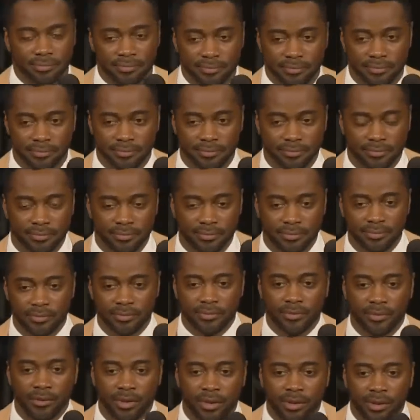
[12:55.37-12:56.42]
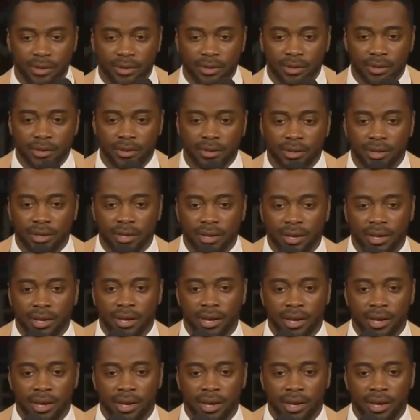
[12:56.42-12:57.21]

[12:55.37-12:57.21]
[no speech]